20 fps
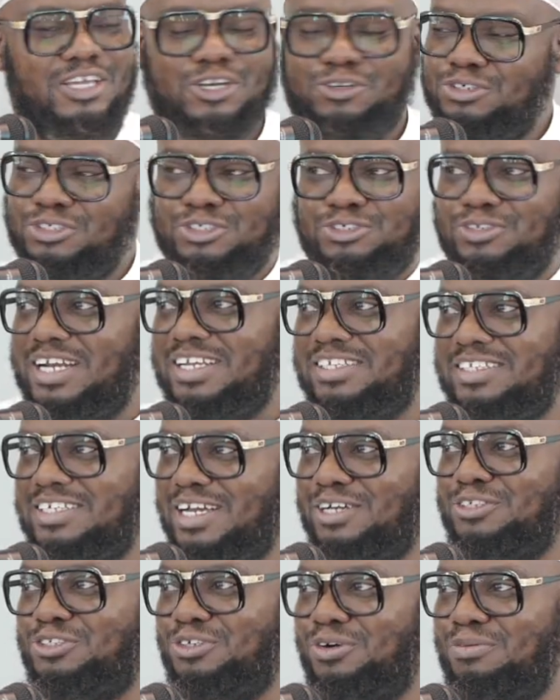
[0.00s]
He couldn't do
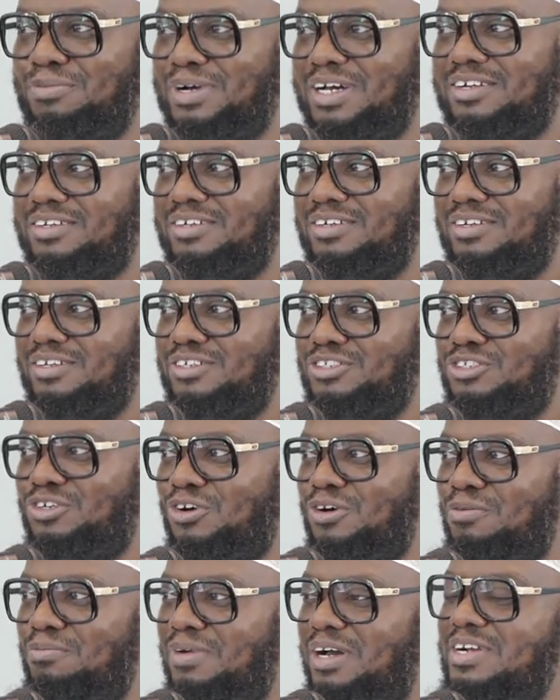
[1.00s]
anything else to Umar.
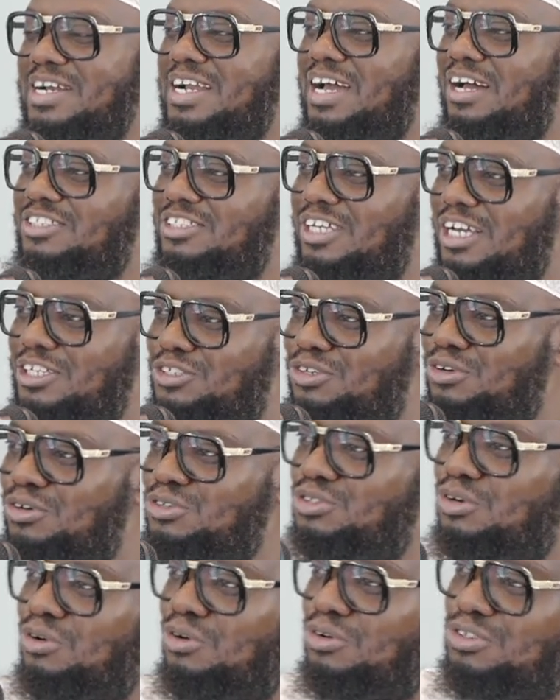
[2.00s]
So Umar now started to
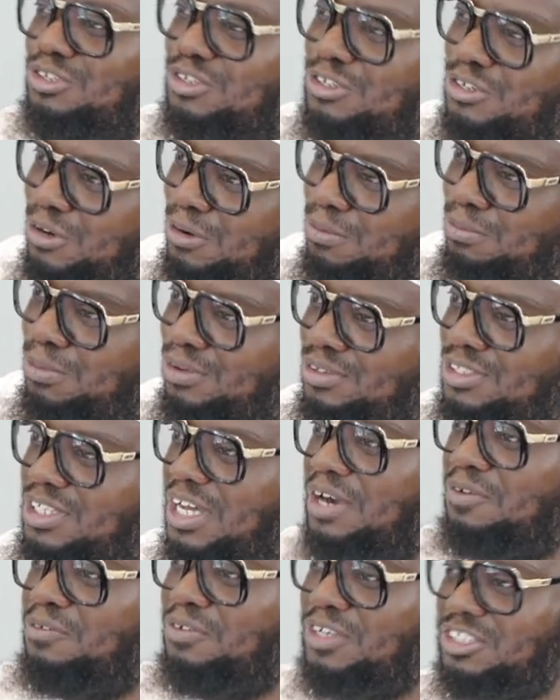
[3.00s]
go to all the noble,
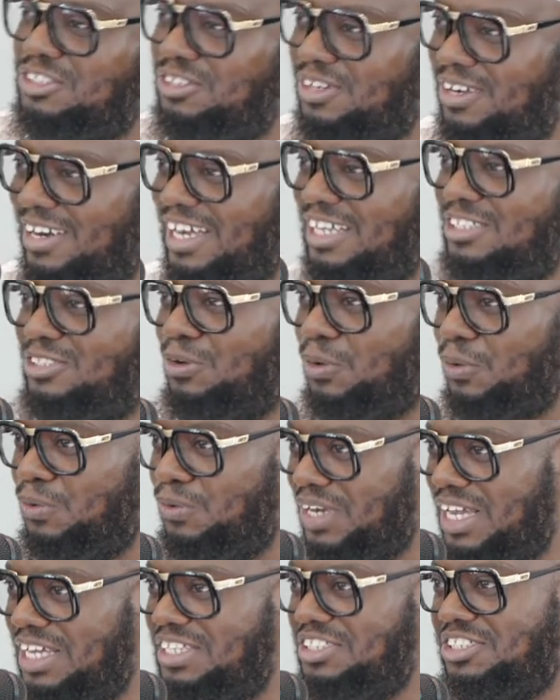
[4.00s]
the aristocrats of
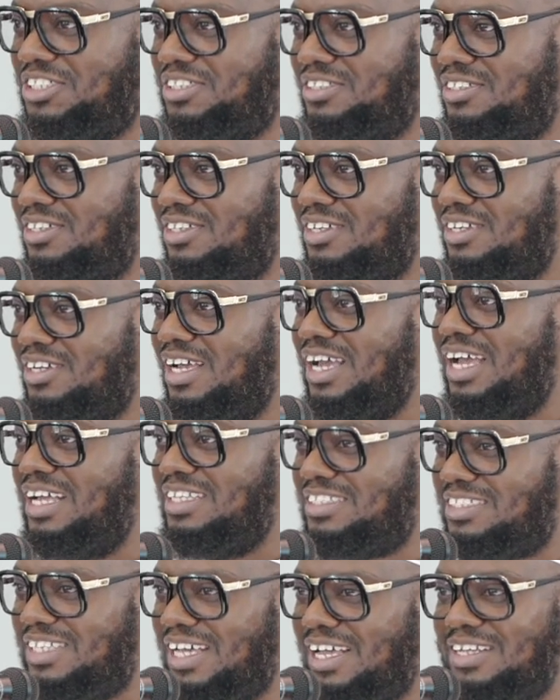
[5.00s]
Quraysh
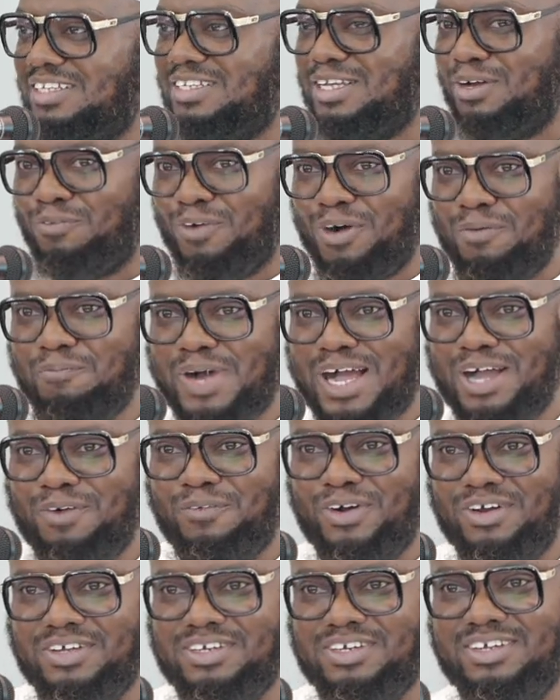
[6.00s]
and telling them one by
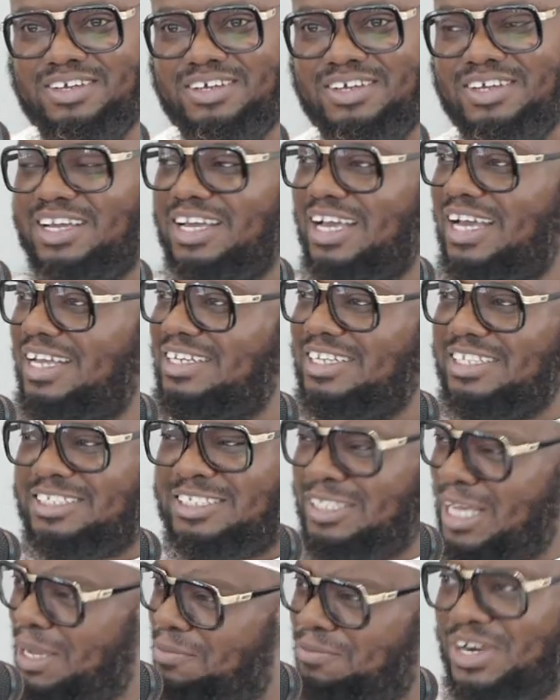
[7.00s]
one, and the
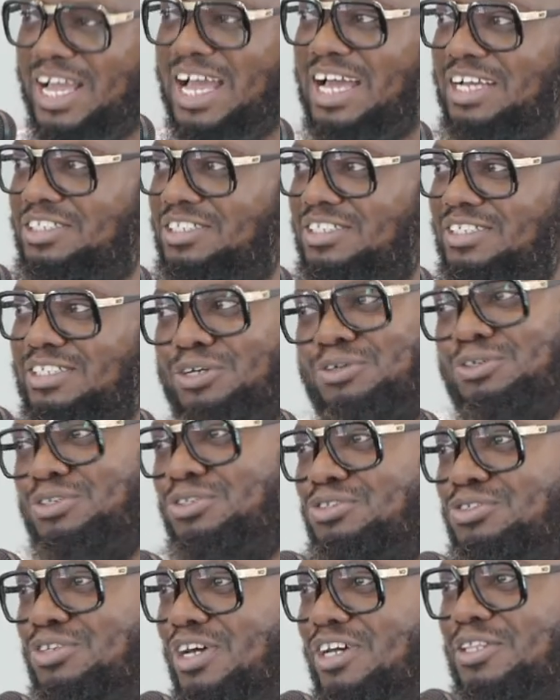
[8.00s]
same reaction. They
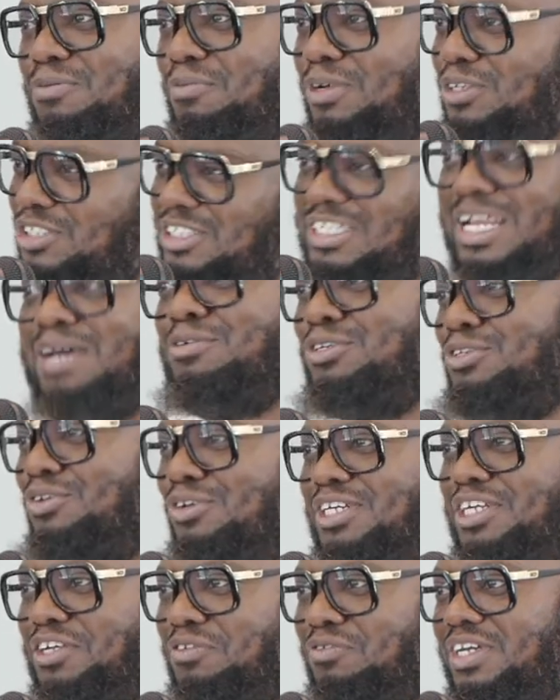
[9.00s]
couldn't do nothing but to slam the
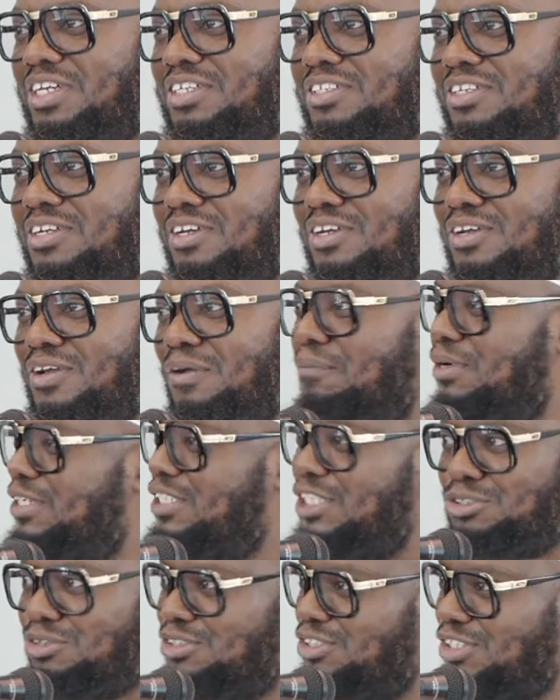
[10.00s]
door in his face.
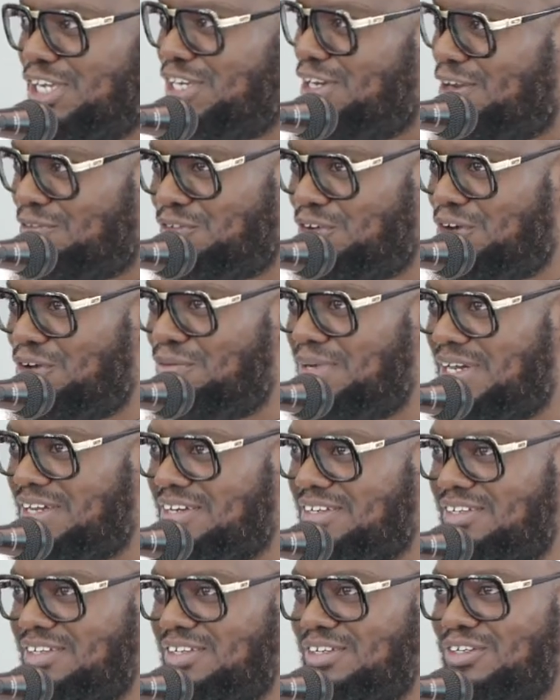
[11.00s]
But this wasn't enough for
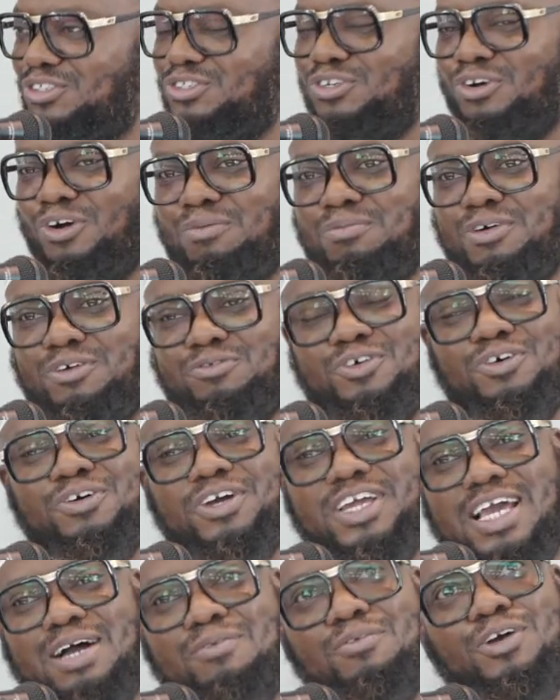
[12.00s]
Umar. So Umar
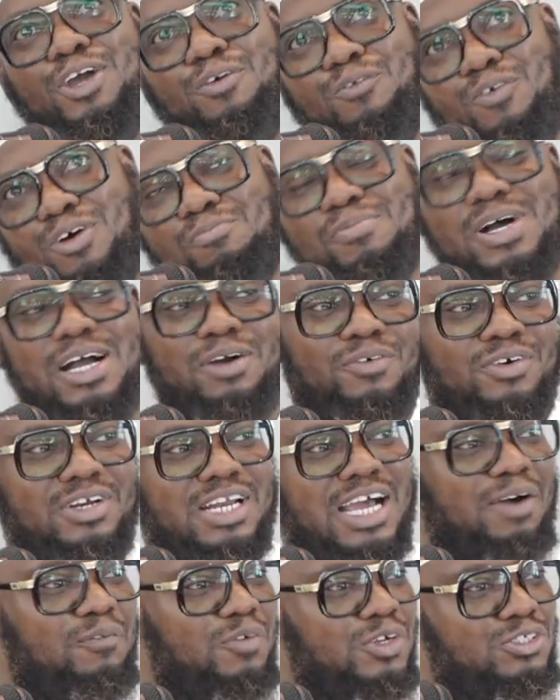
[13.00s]
thought, okay, I'm going one by
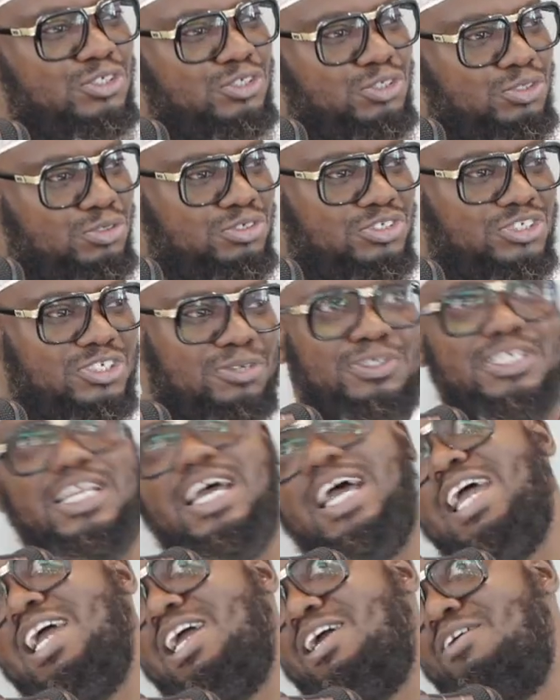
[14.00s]
one. I want to do something
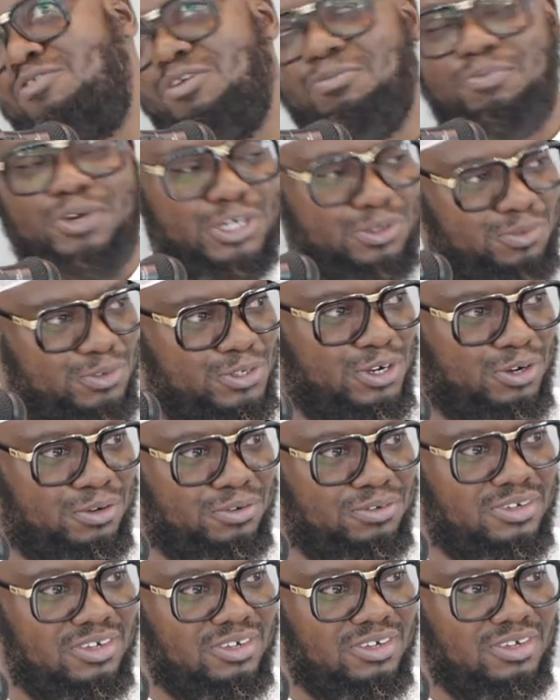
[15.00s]
that everybody will
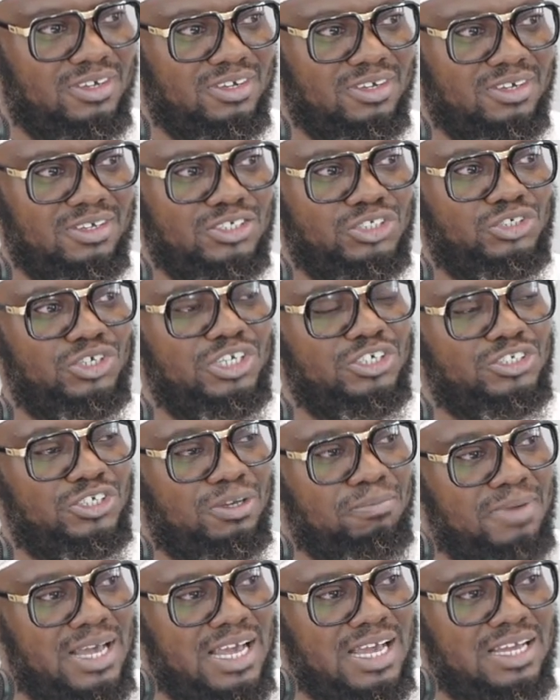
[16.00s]
know. So there
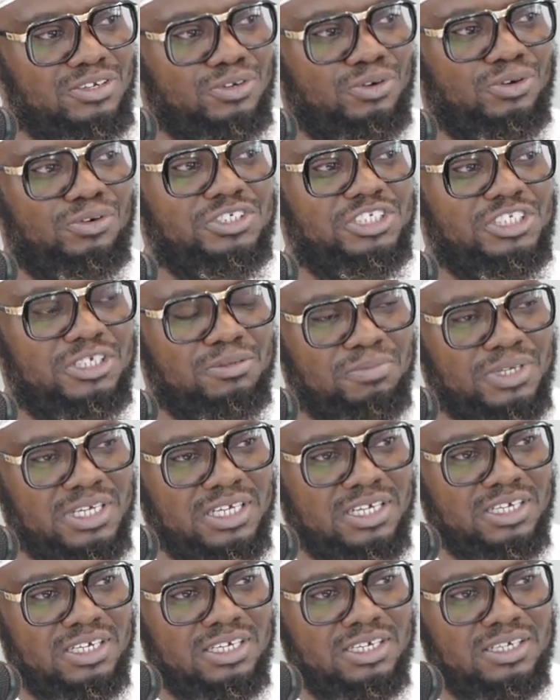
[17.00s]
was a man called
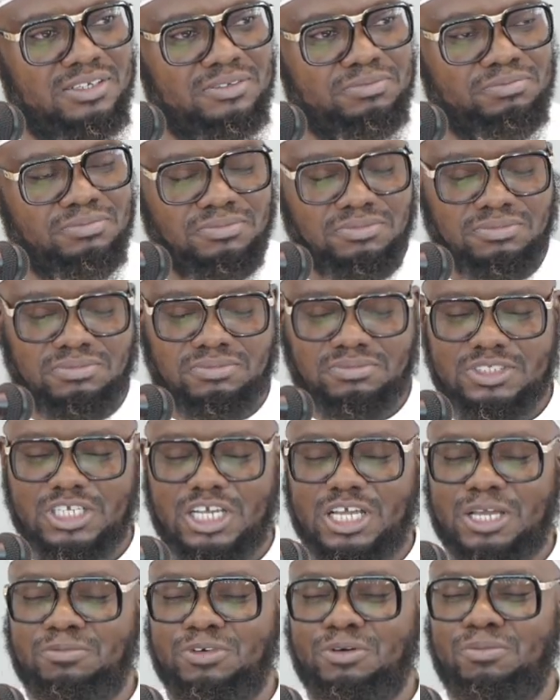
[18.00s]
Jameel
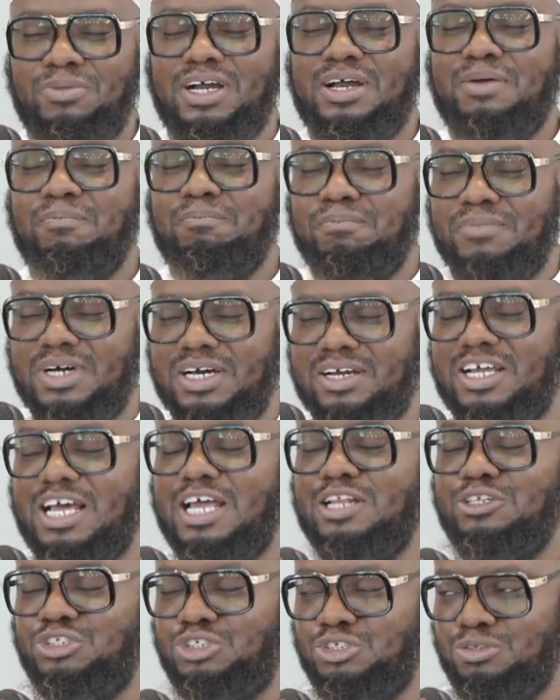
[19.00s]
Ibn
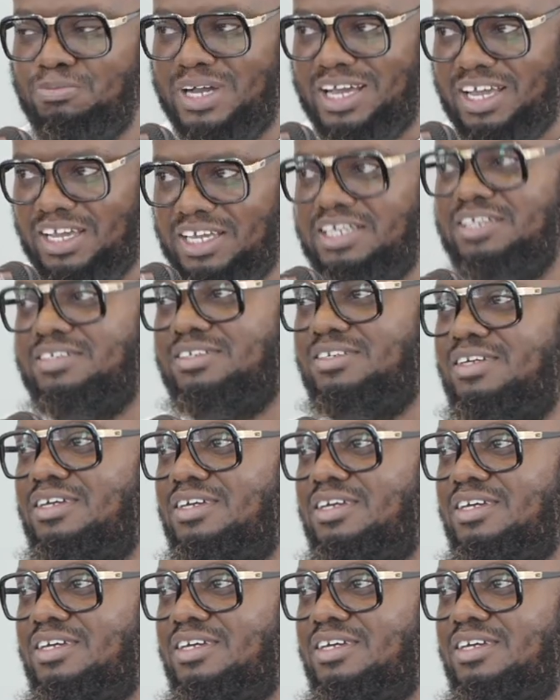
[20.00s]
Muammar al-Jumahi.